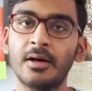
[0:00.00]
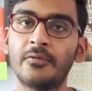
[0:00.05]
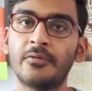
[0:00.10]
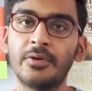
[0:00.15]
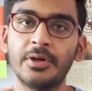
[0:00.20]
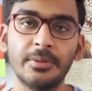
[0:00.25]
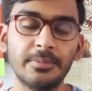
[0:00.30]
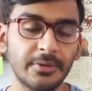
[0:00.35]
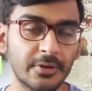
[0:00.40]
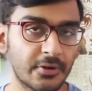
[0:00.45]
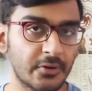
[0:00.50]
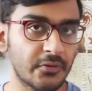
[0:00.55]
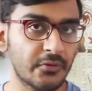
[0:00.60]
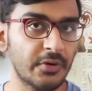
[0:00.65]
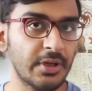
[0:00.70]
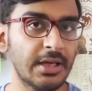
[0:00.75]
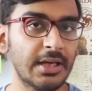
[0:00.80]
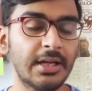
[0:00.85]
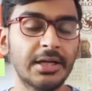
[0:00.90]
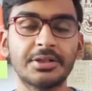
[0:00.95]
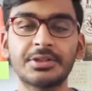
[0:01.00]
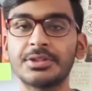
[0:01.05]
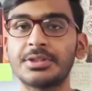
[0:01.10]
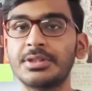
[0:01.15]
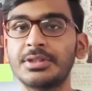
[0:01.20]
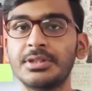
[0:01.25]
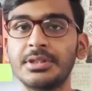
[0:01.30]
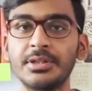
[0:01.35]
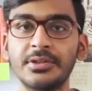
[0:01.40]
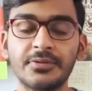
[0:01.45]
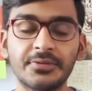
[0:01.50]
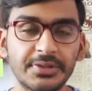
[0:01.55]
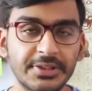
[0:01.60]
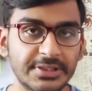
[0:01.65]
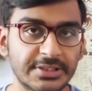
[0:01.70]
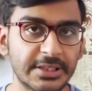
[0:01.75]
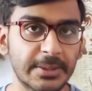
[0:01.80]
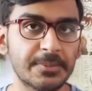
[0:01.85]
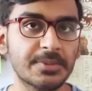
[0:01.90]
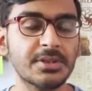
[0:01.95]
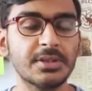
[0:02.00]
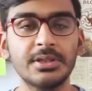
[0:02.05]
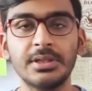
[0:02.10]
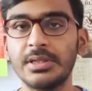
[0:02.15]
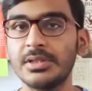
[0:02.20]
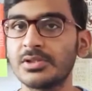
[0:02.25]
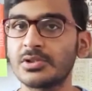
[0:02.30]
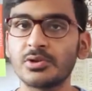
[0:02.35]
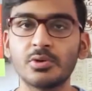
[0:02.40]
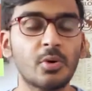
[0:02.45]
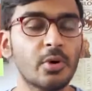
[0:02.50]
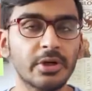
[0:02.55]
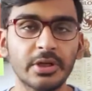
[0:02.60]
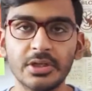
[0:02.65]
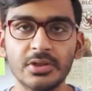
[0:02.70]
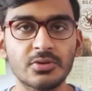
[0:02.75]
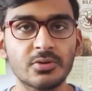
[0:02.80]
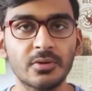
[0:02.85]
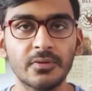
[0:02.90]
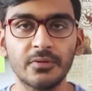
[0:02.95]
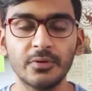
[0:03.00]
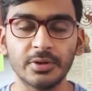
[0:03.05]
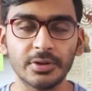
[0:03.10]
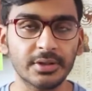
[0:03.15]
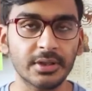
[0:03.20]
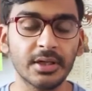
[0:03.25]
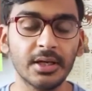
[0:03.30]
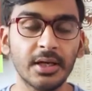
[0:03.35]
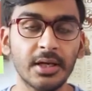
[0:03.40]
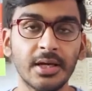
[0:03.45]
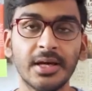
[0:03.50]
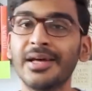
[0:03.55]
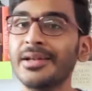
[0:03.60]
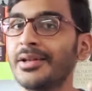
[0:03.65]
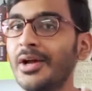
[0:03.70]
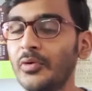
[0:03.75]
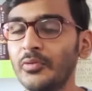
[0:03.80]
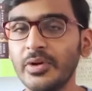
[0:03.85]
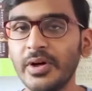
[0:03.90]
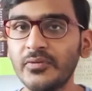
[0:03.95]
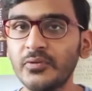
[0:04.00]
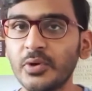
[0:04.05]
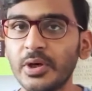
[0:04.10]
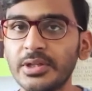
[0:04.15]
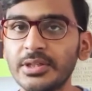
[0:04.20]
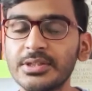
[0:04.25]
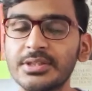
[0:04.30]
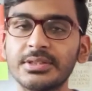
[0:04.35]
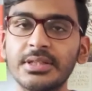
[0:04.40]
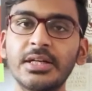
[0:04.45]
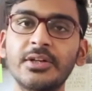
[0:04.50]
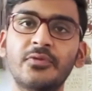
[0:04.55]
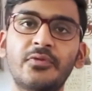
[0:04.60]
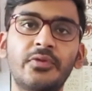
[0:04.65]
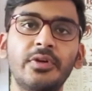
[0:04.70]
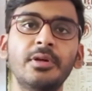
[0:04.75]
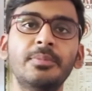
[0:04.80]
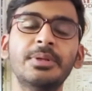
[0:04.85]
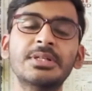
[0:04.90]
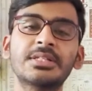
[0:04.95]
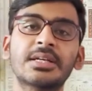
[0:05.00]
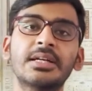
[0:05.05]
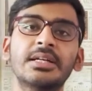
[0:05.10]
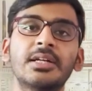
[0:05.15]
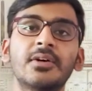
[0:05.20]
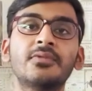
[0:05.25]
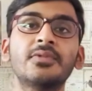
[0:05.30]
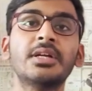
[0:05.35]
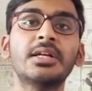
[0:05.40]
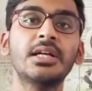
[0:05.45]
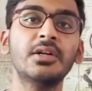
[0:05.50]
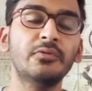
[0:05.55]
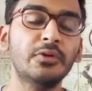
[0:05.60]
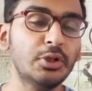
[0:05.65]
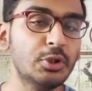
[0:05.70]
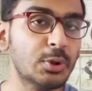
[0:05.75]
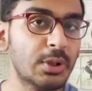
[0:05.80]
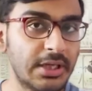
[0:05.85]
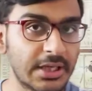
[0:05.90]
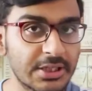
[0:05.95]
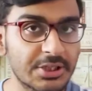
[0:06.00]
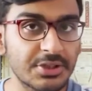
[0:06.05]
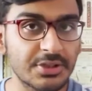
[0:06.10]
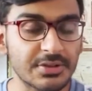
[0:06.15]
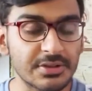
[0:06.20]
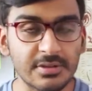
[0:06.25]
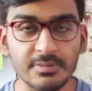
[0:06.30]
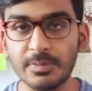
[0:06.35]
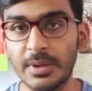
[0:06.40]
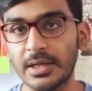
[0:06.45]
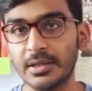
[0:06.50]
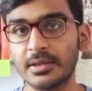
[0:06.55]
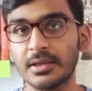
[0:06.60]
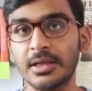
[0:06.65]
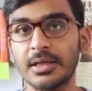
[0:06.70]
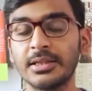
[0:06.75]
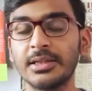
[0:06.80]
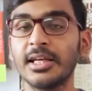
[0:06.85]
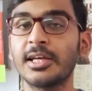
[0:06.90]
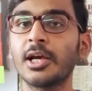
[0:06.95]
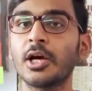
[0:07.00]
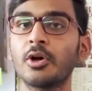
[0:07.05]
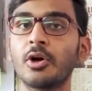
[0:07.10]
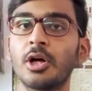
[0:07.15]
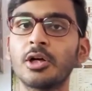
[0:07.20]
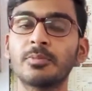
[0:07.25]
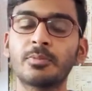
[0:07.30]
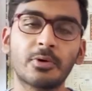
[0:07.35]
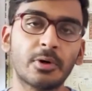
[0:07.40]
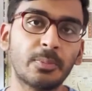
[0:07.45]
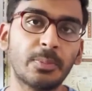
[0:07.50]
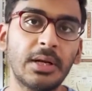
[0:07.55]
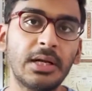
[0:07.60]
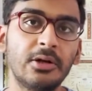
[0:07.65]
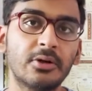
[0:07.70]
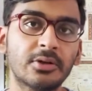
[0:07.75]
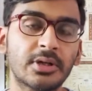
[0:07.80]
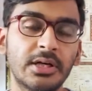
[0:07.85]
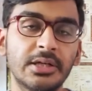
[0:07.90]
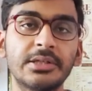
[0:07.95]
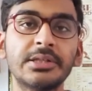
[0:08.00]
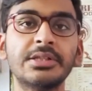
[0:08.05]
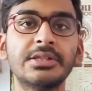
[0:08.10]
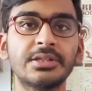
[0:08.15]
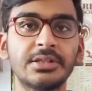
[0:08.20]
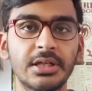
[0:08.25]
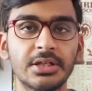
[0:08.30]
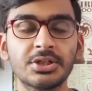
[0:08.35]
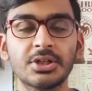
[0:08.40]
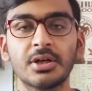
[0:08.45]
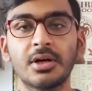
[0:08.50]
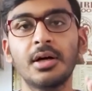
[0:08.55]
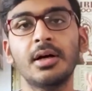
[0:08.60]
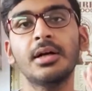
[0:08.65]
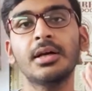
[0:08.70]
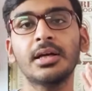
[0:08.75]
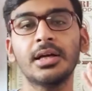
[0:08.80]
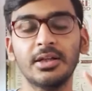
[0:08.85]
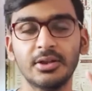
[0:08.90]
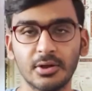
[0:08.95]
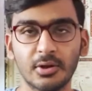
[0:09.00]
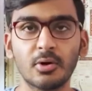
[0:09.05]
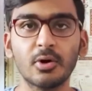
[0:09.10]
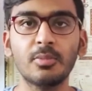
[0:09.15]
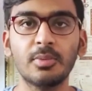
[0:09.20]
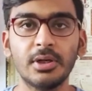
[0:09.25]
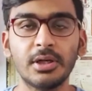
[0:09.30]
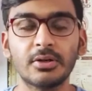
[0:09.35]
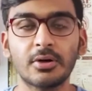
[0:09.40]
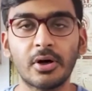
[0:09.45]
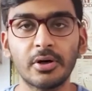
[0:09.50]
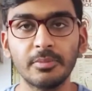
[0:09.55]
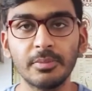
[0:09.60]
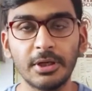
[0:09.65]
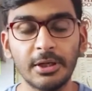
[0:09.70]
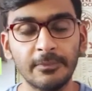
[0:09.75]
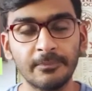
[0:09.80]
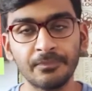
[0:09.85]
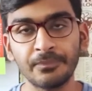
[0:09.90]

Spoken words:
Free electricity, free subsidies, so on and so forth. Now we have to understand freebies can definitely win you elections, but they cannot propel your country's stature in the global economy.